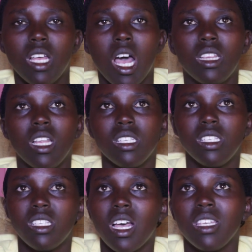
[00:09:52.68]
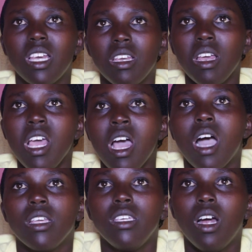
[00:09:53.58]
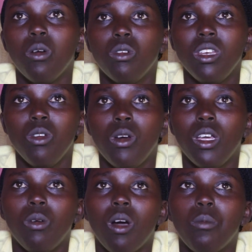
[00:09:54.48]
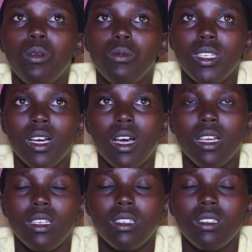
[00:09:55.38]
atazajya agira ngo niwe wamubyaye